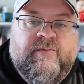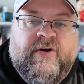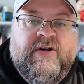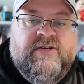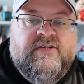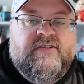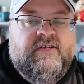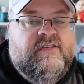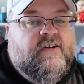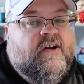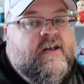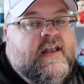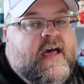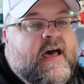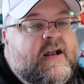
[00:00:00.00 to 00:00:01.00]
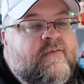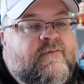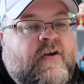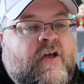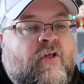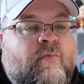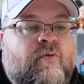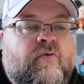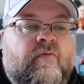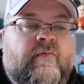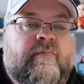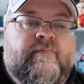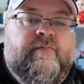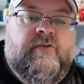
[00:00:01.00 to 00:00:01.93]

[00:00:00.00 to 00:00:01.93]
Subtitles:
purchases are not available